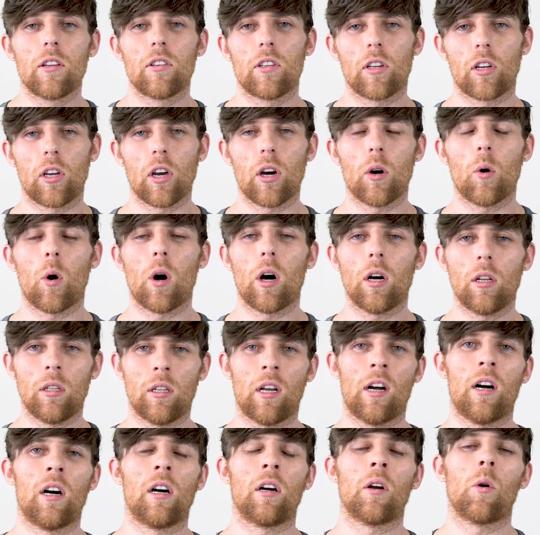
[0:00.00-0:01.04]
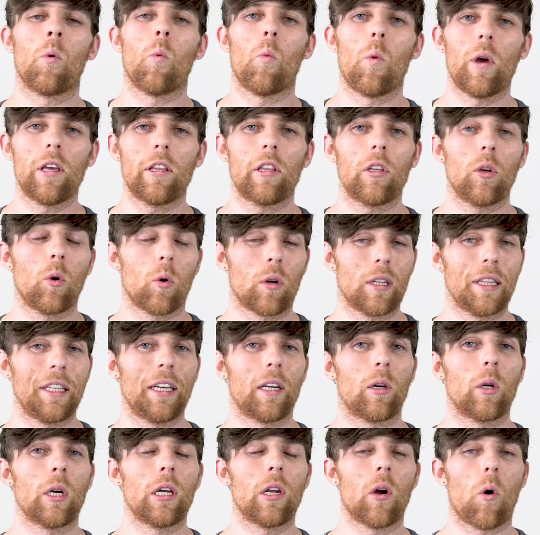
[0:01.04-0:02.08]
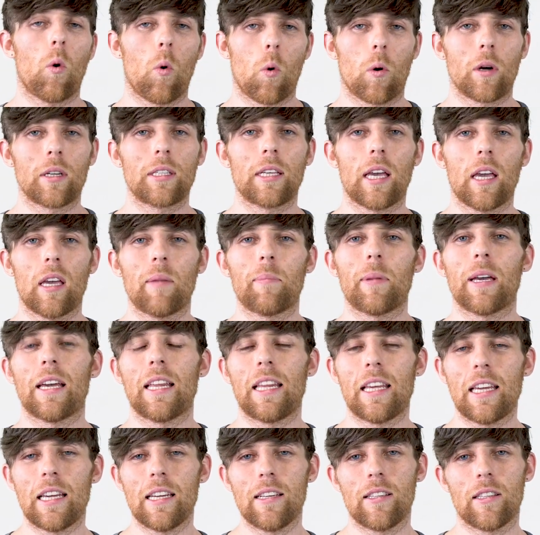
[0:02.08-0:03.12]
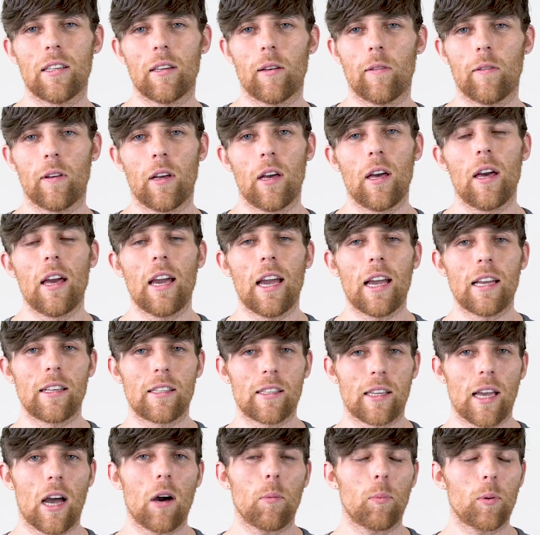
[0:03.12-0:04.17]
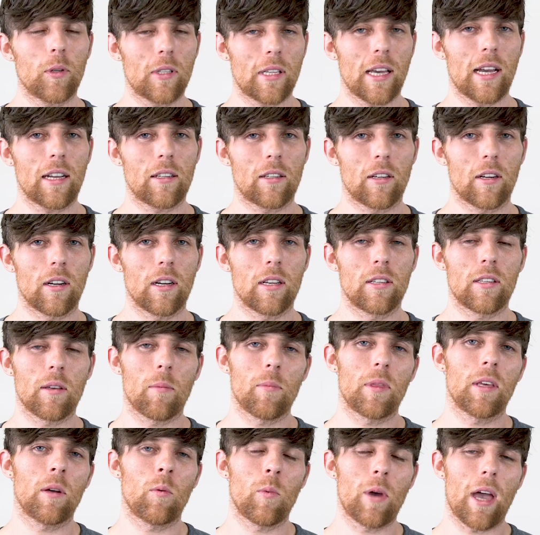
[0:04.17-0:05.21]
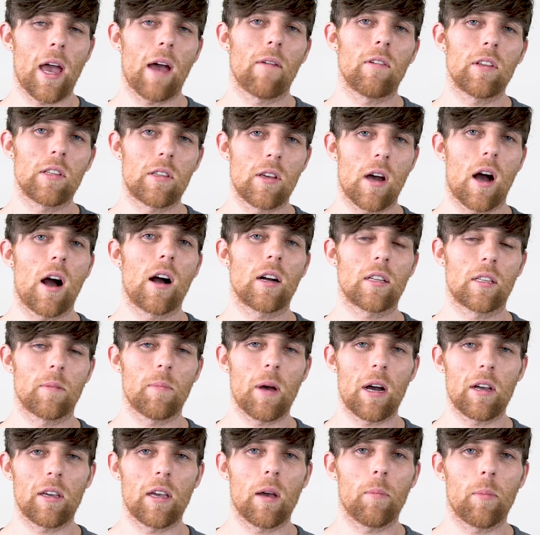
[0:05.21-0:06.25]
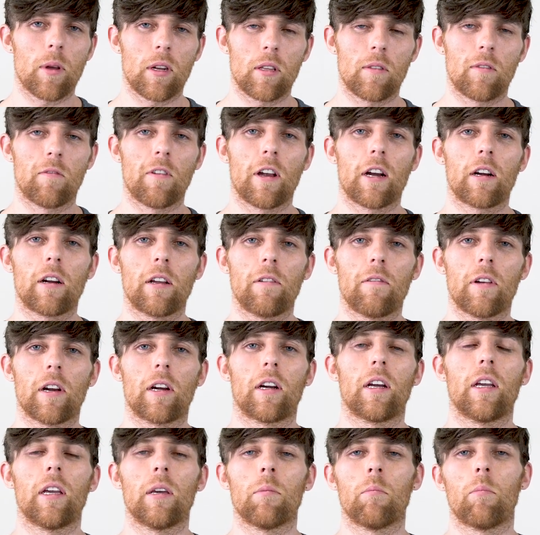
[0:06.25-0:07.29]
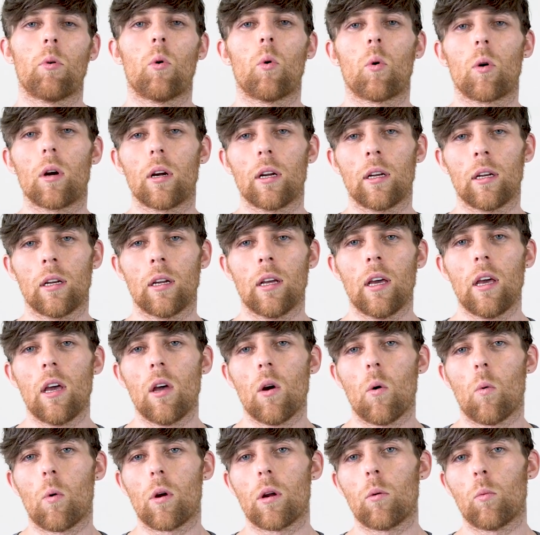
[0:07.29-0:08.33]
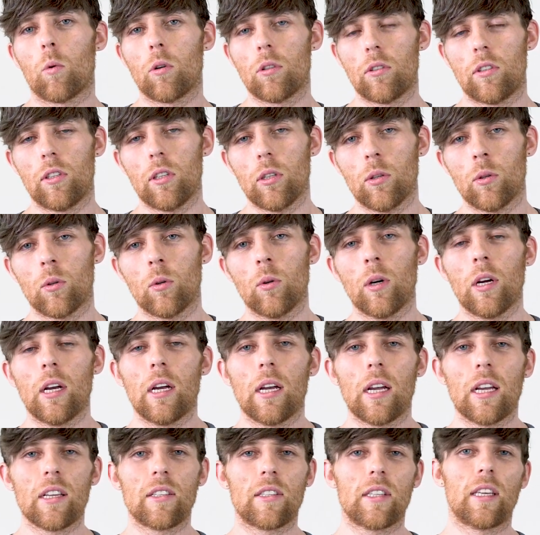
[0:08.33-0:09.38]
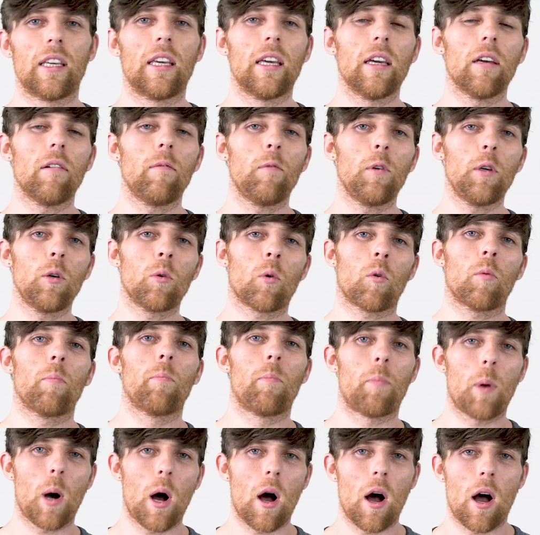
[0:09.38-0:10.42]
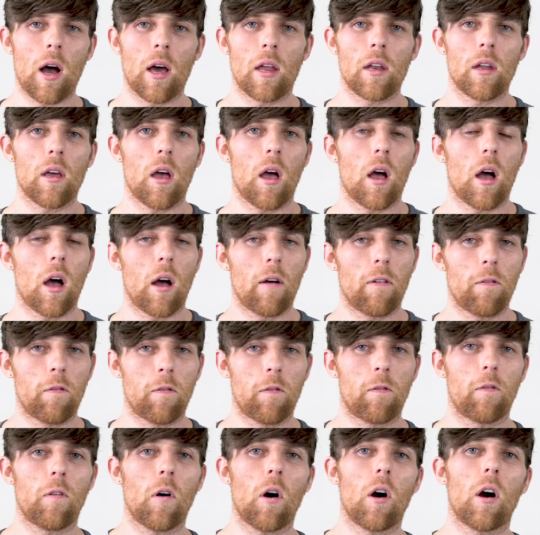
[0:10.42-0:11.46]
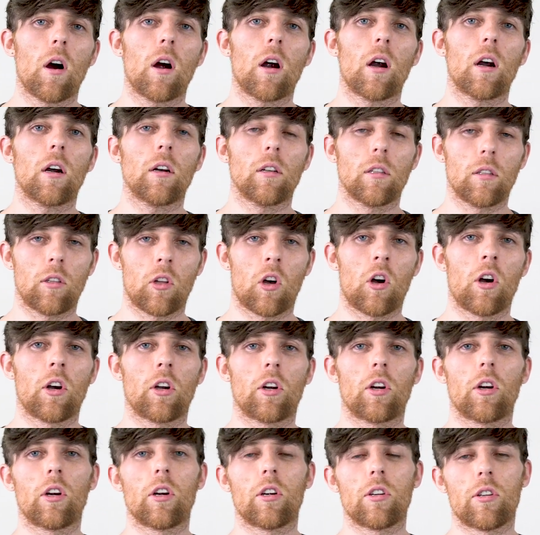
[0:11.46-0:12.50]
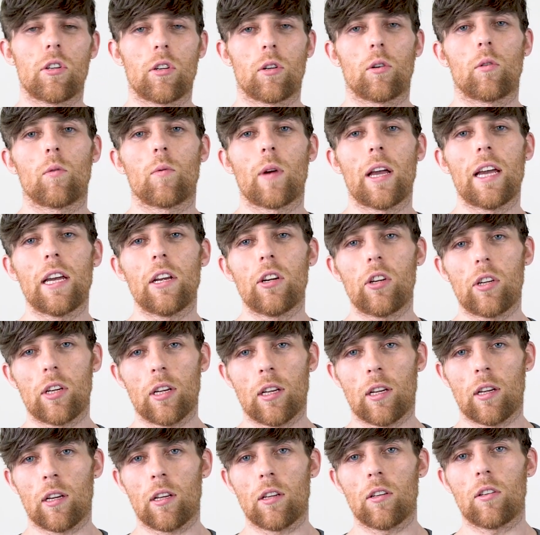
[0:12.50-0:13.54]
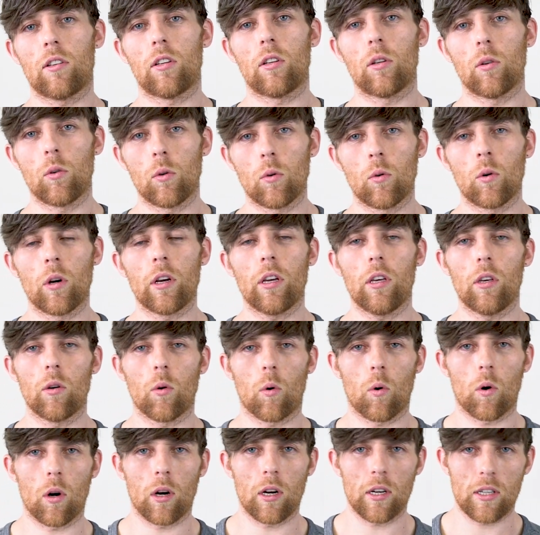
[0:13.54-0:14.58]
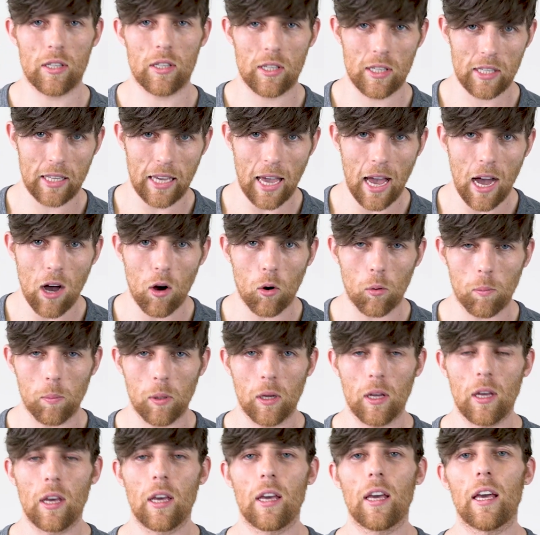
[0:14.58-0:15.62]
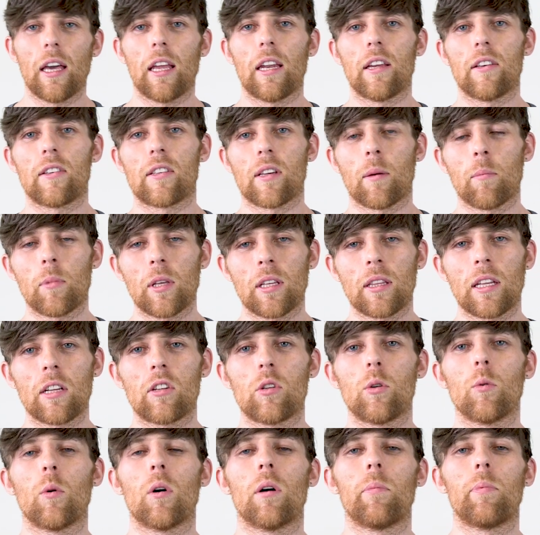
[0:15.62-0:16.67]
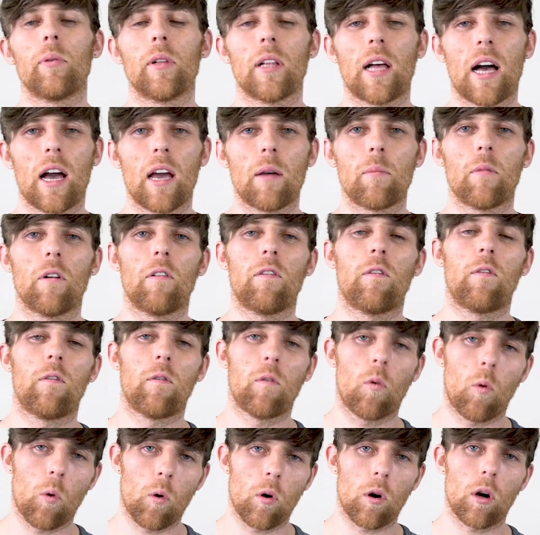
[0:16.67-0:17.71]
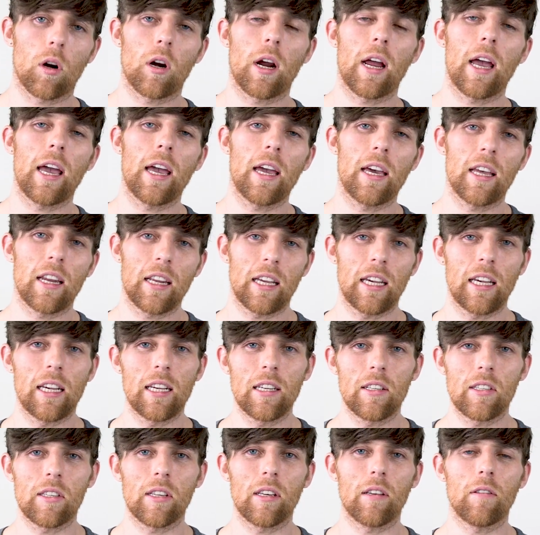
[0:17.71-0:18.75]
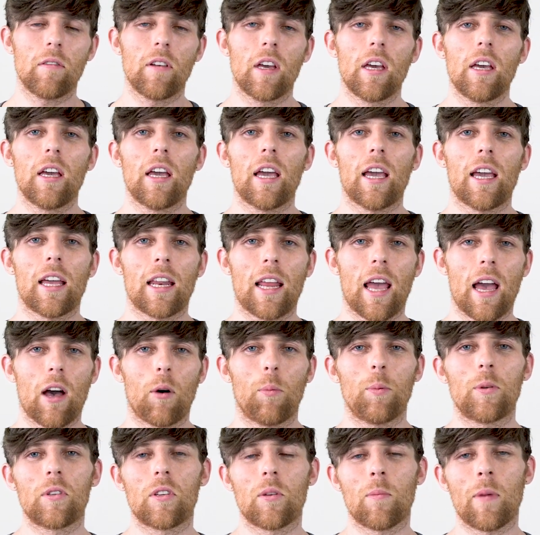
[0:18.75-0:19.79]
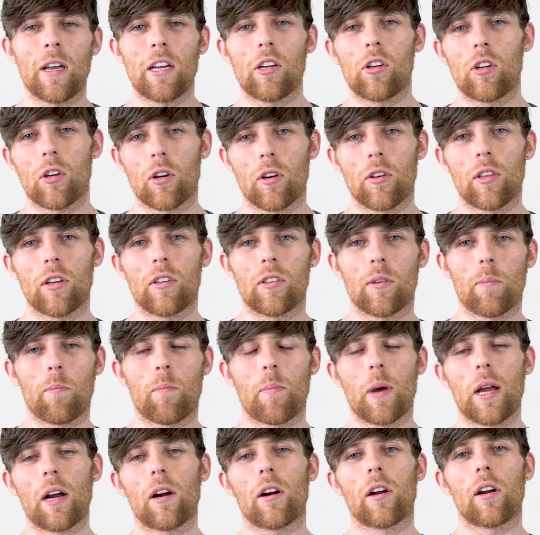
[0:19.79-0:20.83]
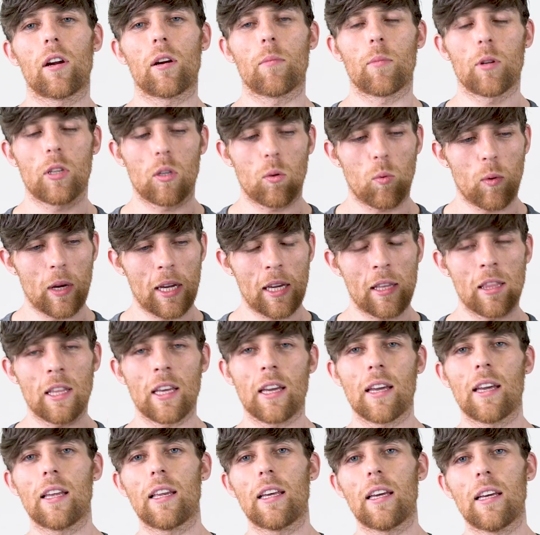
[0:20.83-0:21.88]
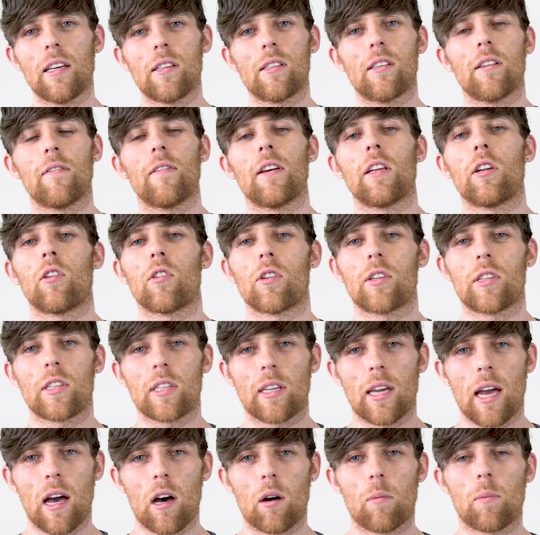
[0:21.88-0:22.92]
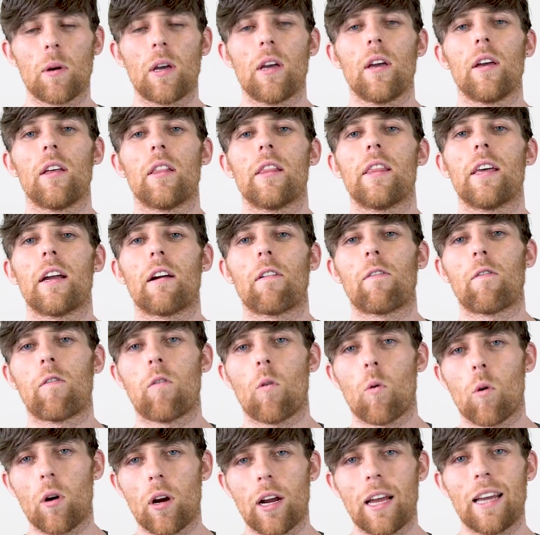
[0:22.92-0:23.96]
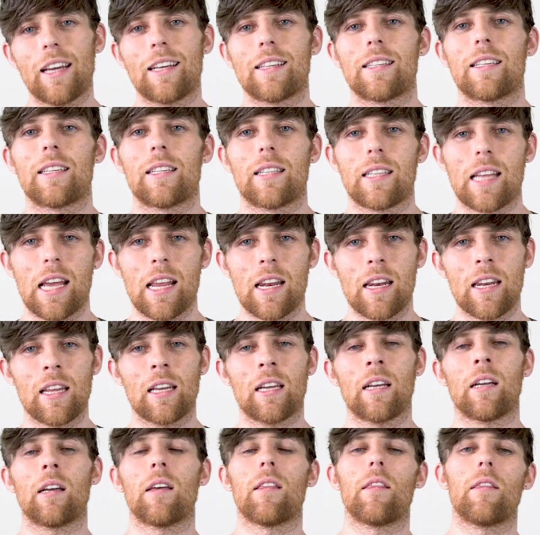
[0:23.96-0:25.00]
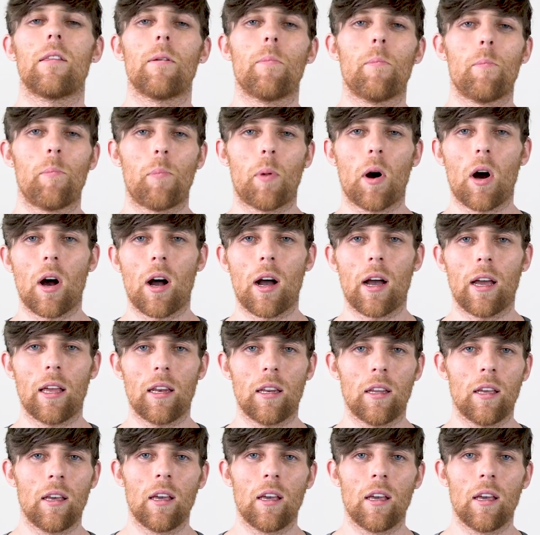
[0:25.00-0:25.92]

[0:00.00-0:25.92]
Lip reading: to go along with your liquid or tape adhesive. A scalp protector is something we haven't talked about yet, but it's very, very important. What it will do is give your bond a far longer duration to your scalp. It is something that you apply before an adhesive and helps to make sure there's a barrier between the adhesive and your scalp, therefore extending the bond.